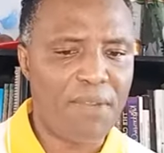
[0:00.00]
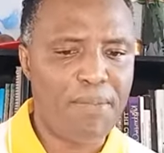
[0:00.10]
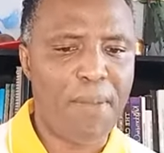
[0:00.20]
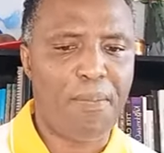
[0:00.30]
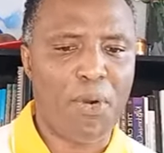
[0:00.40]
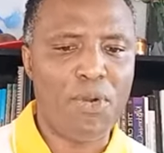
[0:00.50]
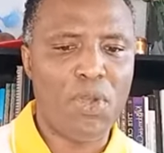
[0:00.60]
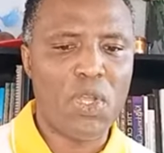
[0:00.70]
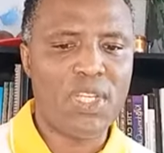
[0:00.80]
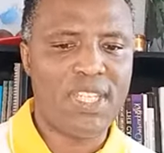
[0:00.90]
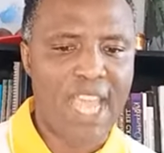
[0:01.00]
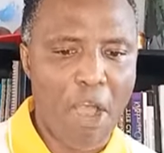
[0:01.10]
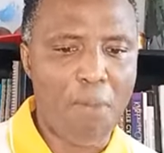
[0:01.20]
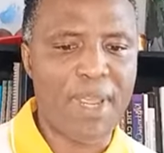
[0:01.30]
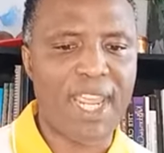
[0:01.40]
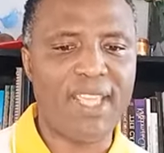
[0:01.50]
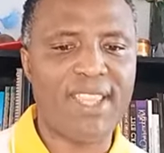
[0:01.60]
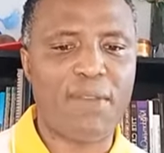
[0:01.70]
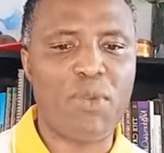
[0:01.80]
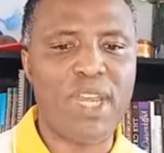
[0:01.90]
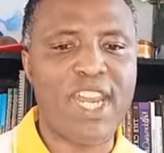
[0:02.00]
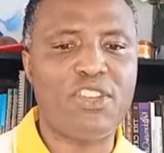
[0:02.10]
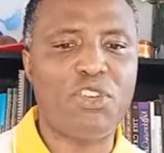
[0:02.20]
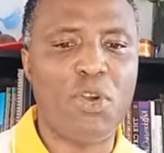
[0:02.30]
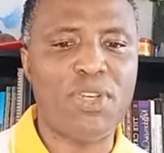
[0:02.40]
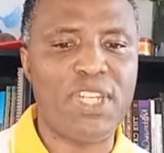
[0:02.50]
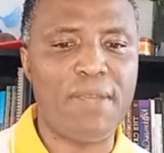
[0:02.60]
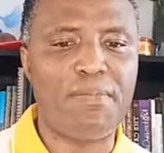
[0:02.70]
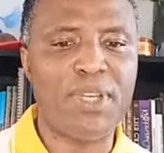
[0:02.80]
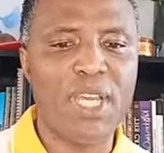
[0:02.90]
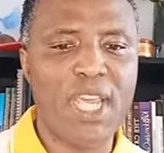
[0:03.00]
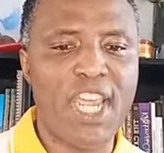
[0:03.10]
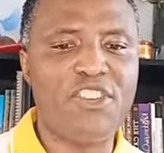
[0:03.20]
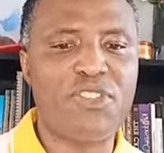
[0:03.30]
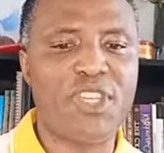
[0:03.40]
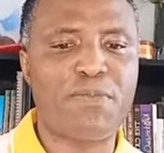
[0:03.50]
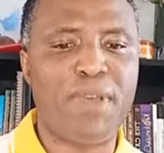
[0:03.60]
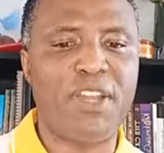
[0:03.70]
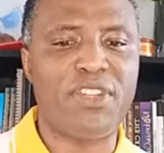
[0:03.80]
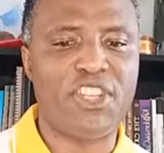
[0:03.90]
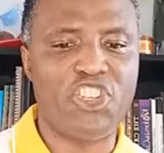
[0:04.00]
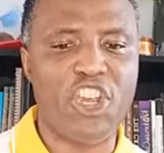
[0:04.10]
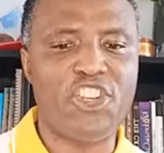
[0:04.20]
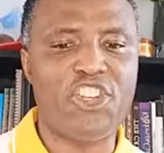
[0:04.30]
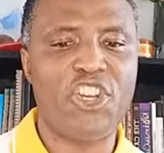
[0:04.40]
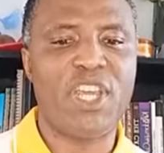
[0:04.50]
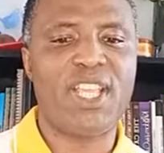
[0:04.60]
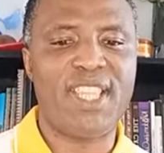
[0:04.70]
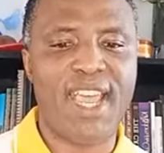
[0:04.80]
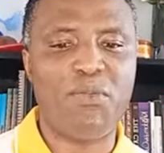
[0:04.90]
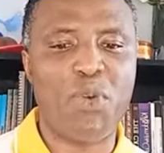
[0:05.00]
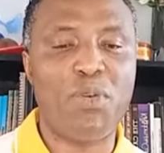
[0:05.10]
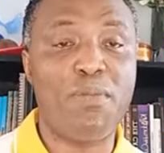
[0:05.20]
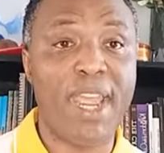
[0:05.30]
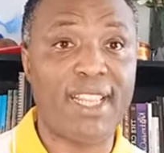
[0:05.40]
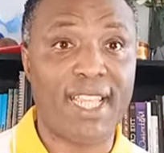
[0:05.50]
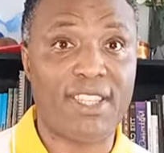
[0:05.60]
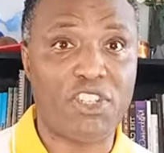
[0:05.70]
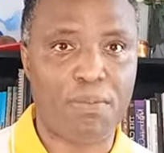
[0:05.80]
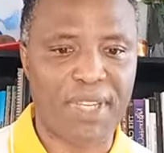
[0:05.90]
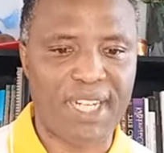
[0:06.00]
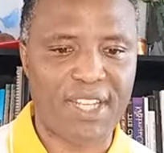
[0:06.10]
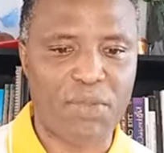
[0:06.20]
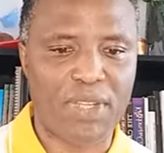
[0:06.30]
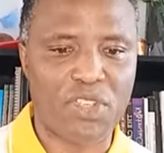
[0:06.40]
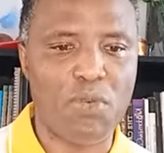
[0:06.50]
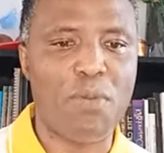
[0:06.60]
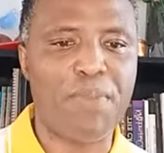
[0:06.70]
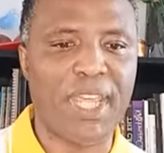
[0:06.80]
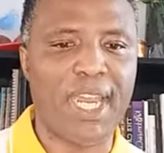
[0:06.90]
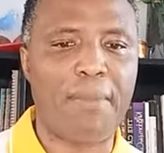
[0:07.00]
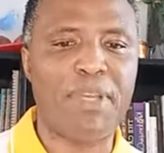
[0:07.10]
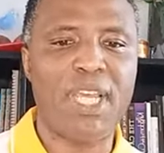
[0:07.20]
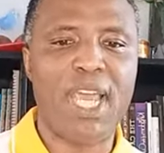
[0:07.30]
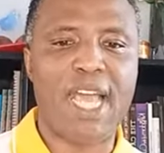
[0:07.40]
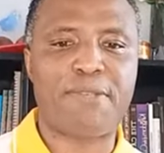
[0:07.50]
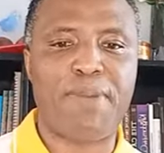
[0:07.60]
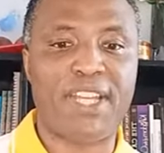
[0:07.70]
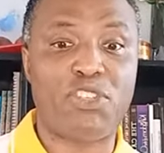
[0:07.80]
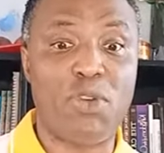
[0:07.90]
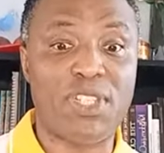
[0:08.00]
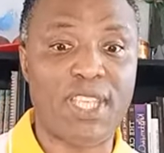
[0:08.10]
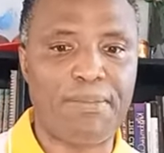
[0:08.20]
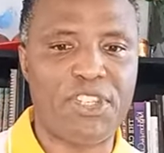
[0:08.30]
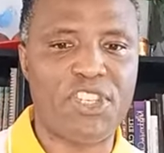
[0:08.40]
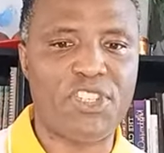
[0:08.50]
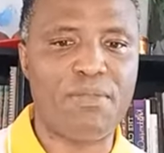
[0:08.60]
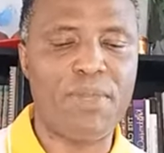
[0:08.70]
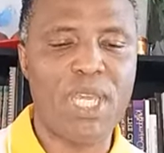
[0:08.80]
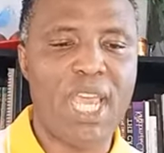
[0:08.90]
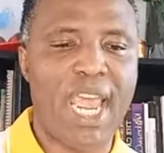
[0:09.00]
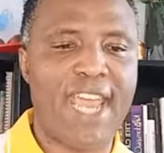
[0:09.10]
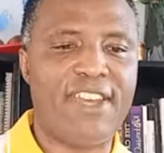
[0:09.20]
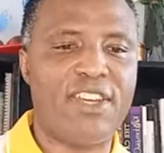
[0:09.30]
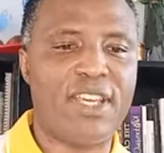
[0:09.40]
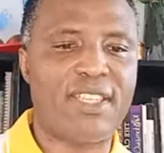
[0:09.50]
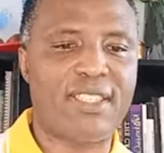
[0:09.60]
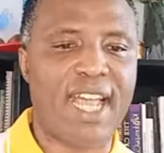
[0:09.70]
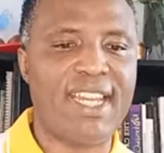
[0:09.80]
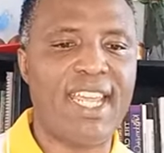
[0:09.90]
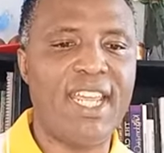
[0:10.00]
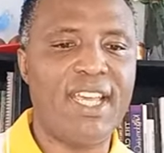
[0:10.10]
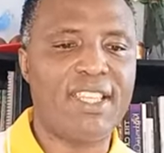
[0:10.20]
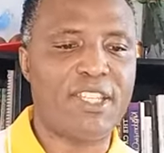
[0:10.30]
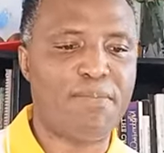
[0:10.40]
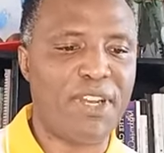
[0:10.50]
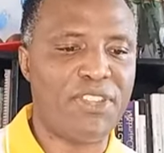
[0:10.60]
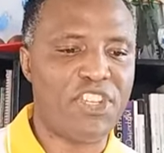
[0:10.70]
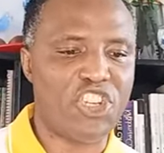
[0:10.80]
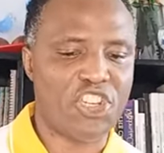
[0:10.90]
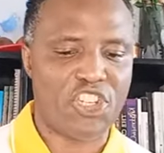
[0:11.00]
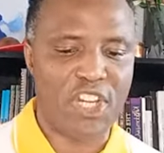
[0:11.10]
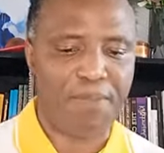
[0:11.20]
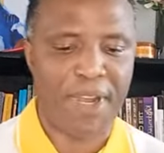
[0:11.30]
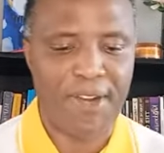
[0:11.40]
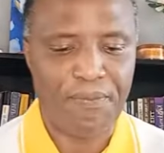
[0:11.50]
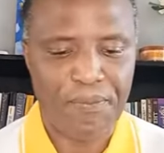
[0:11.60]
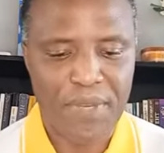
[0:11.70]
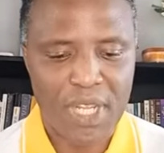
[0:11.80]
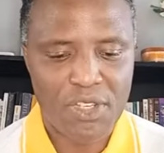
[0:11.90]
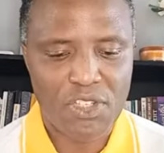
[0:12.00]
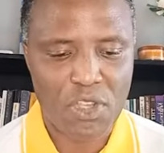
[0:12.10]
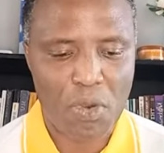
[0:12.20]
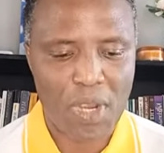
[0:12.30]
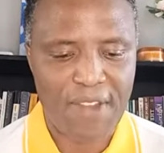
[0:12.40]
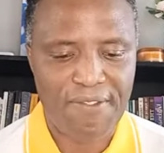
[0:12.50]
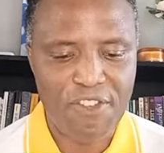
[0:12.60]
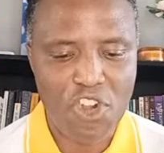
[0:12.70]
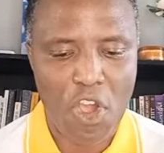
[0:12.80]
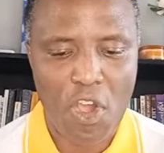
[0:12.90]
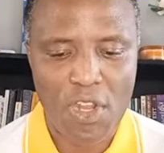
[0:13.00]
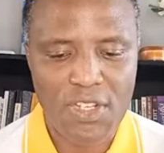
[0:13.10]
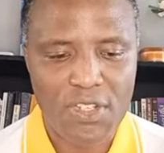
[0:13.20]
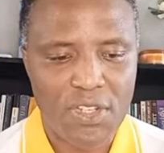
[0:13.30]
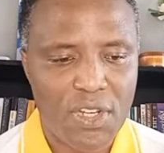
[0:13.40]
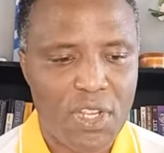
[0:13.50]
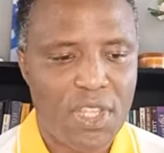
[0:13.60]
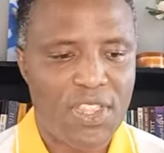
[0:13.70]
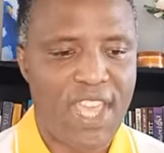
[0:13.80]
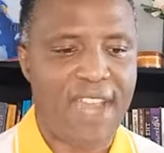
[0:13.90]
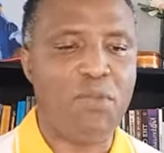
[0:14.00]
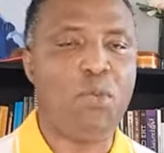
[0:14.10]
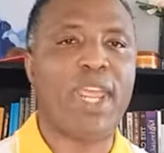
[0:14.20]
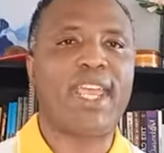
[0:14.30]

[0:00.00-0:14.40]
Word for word: people tell me that we need to go deep into the spell on the church, then we will make that the topic next week. So we'll pick it up as part two on skepticism and study the spell on the church deeper. So if not, then we